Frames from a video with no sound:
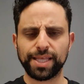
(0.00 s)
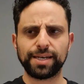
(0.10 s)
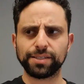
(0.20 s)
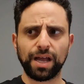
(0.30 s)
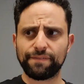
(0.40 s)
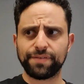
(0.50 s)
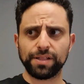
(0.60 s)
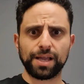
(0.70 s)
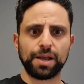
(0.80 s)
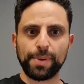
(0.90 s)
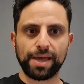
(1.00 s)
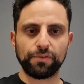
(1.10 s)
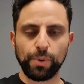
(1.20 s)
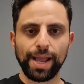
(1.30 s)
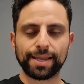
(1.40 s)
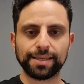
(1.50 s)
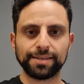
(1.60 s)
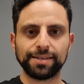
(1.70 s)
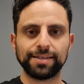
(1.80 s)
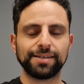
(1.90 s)
and that is, I feel like I'm out of whack.
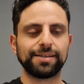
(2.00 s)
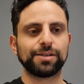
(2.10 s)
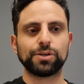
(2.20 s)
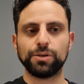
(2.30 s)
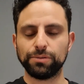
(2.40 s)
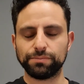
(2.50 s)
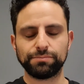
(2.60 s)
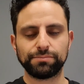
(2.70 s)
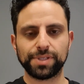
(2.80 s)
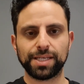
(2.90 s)
Cool.